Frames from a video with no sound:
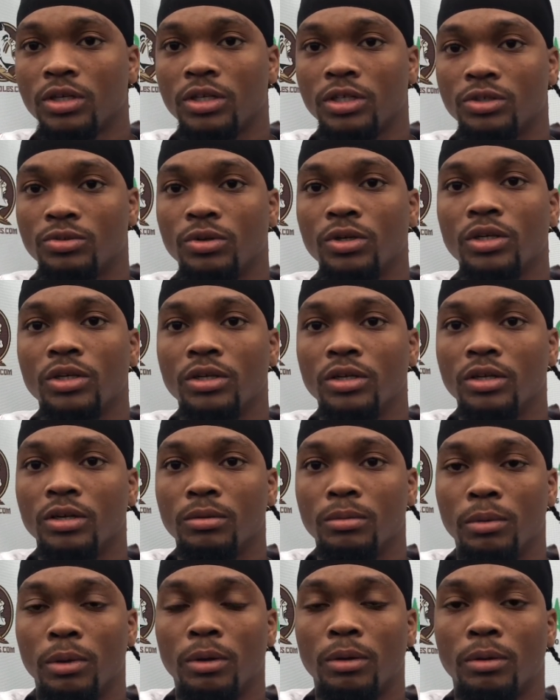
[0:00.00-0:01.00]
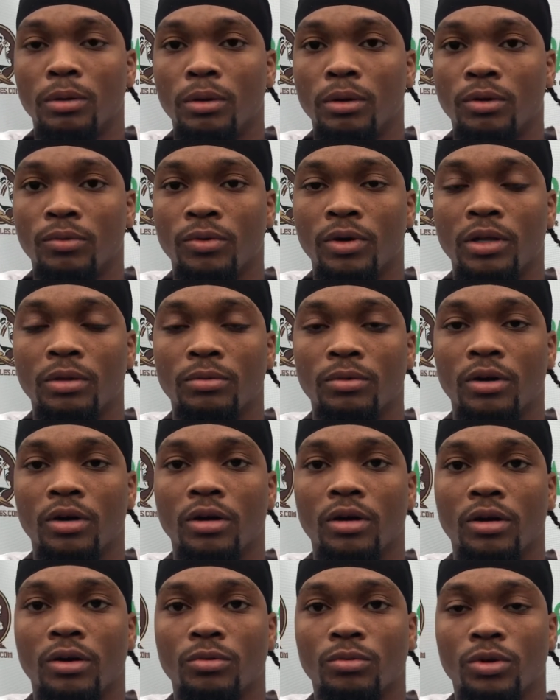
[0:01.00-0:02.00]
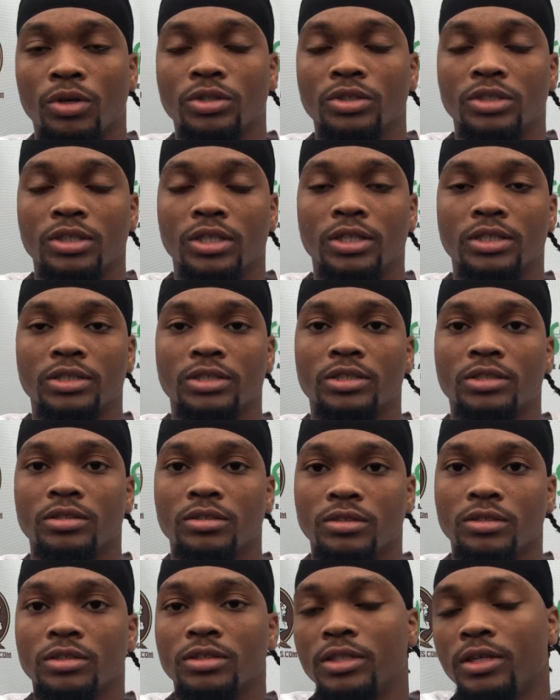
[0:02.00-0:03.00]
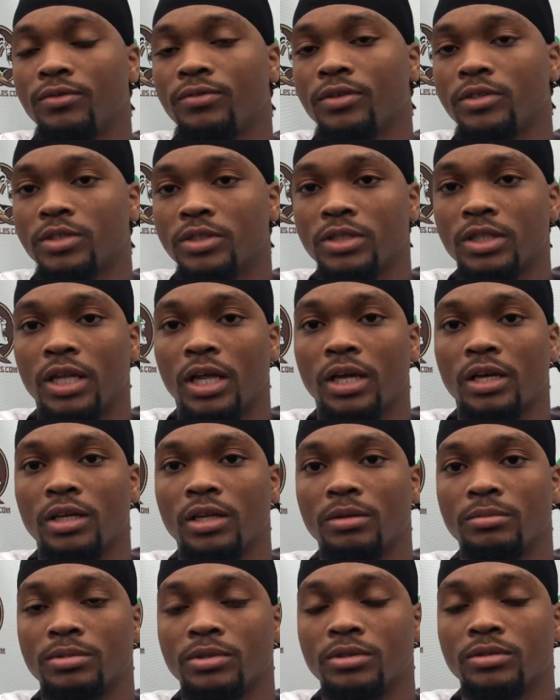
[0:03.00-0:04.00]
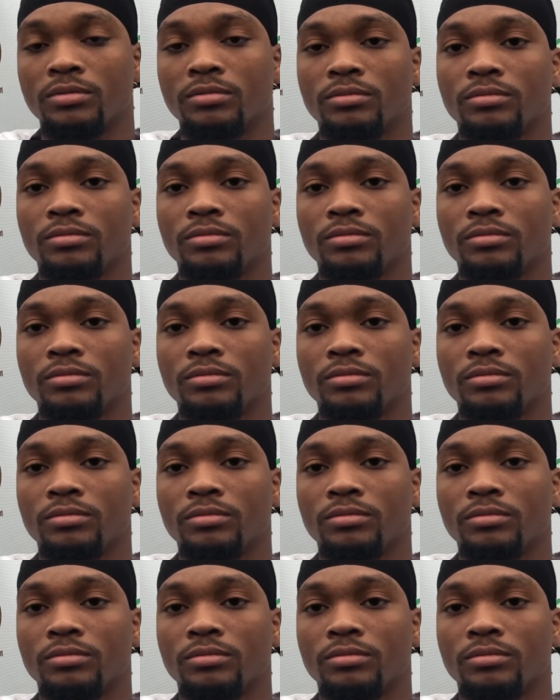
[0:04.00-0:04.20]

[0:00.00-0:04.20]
it's really it, it really uh, works against defenses like Clemson.